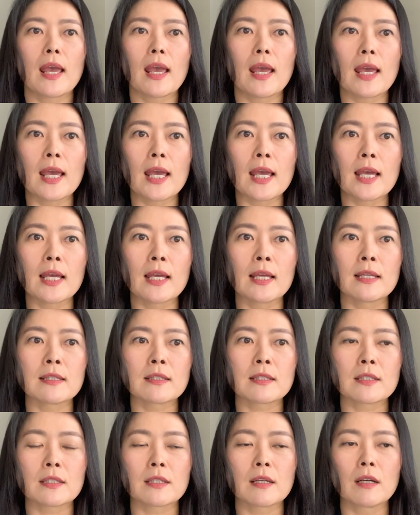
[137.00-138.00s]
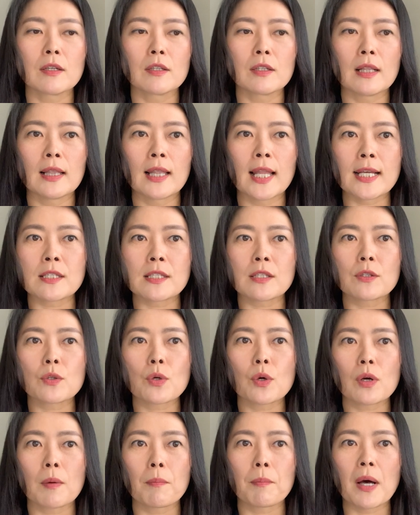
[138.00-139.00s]
And let's
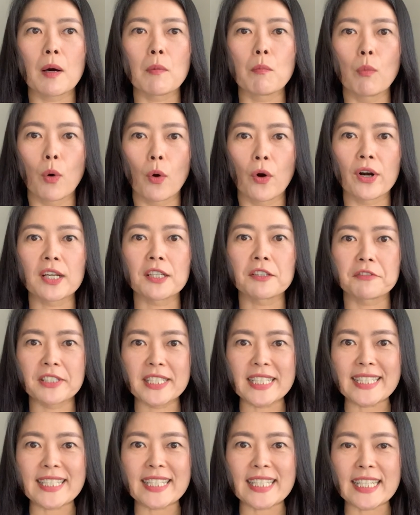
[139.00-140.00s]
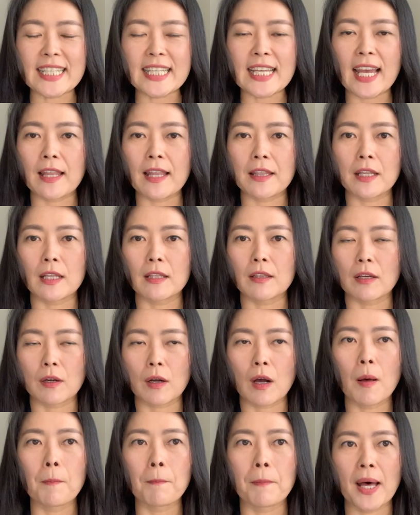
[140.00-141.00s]
talk about more green tea and then the
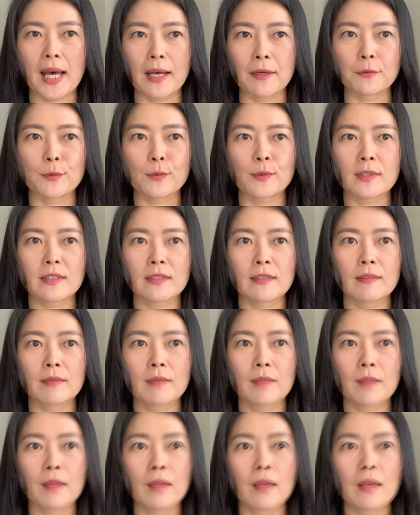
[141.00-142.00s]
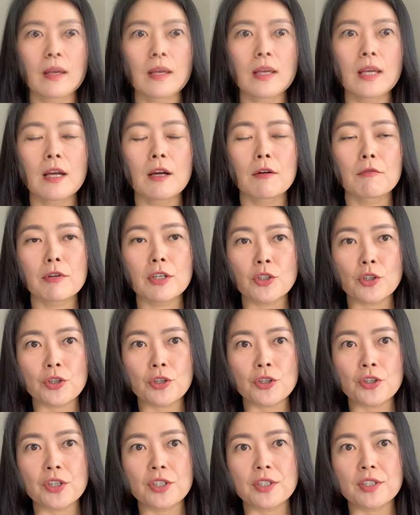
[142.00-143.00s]
compounds.
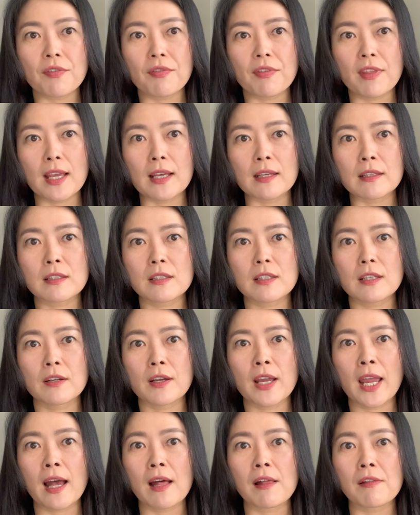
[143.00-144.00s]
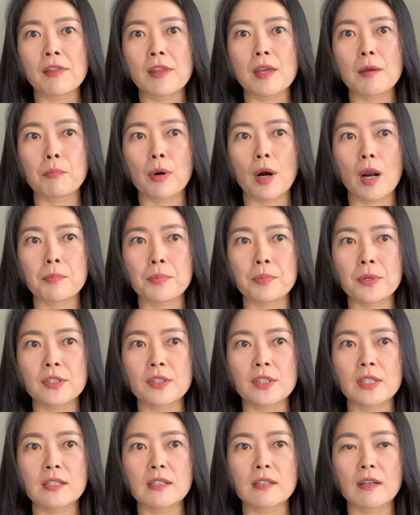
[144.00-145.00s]
Researchers think the healthy
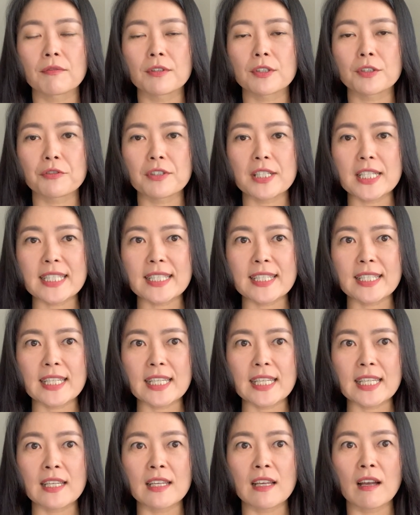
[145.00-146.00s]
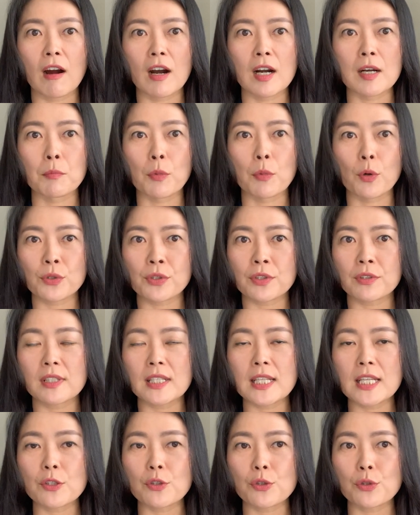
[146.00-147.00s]
properties of a green tea are
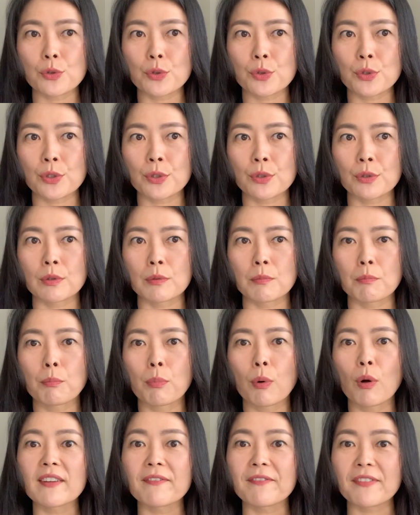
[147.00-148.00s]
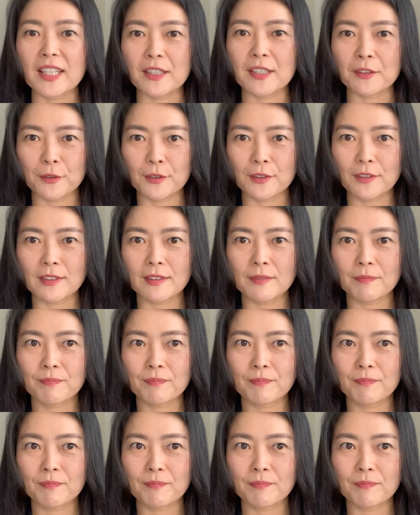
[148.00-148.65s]
mostly due to polyphenols.